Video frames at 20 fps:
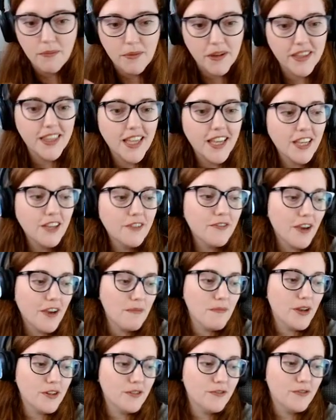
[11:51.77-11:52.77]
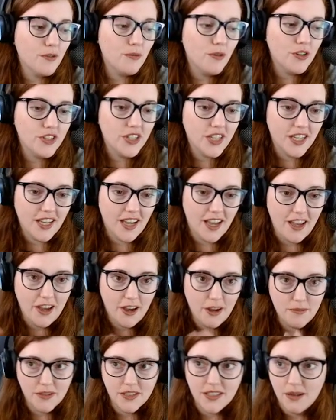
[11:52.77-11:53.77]
But thank you very much for watching. I
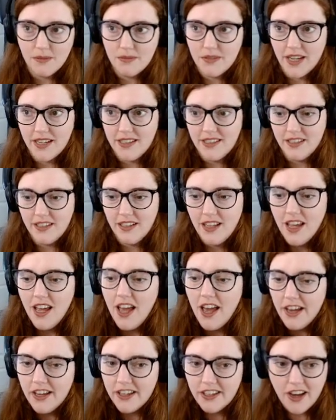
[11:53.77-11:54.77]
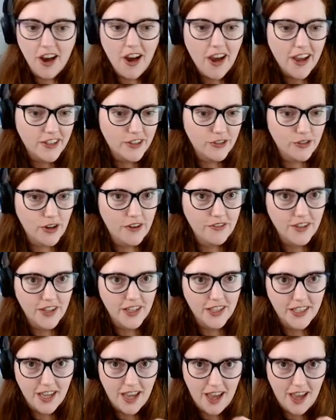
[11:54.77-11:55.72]
hope this updated guide and graphic